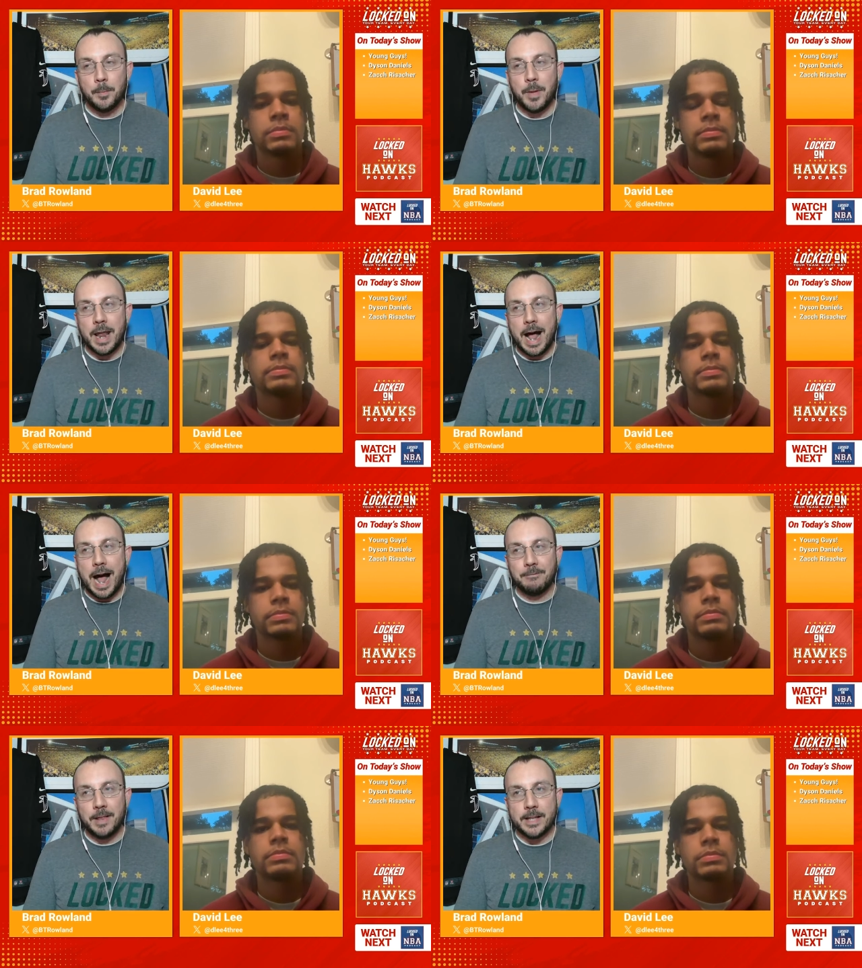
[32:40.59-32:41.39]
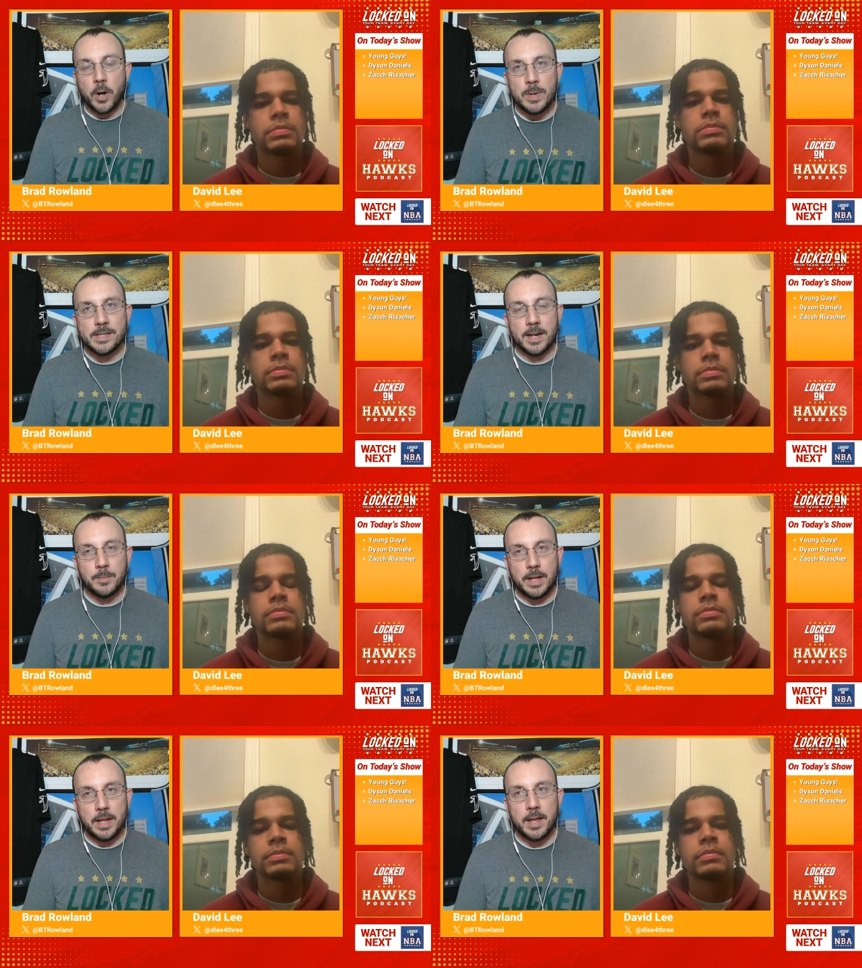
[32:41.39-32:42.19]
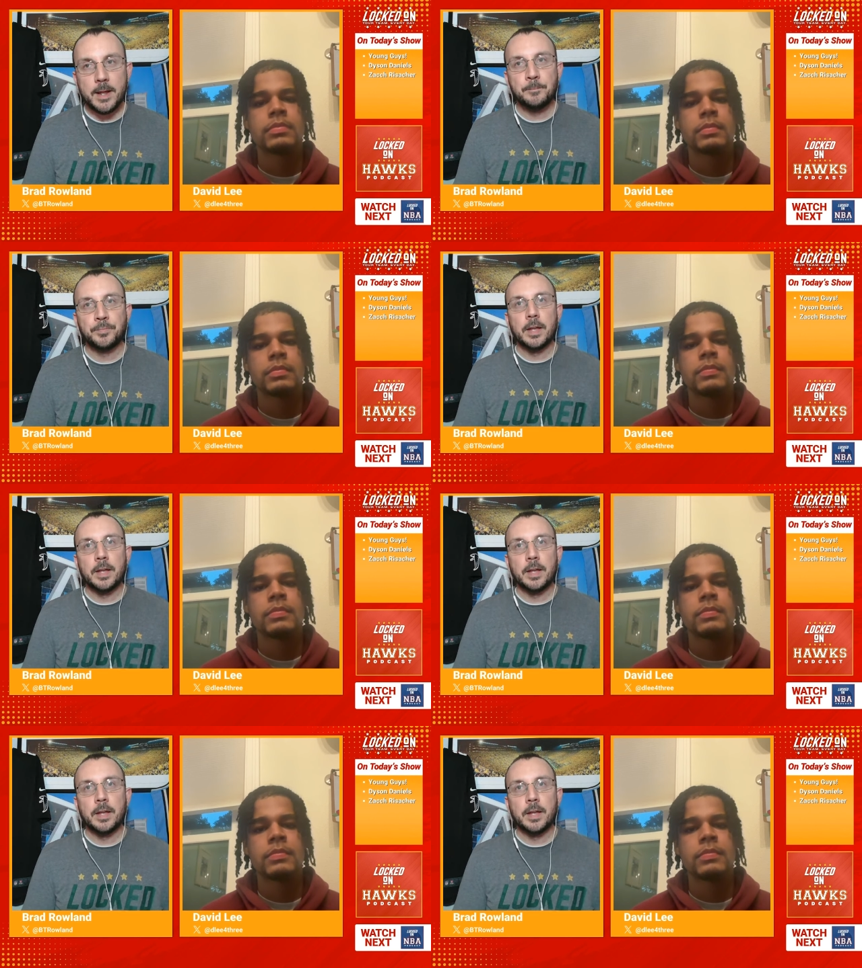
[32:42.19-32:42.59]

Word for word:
Speaker 1: But I feel like Kobe's going to be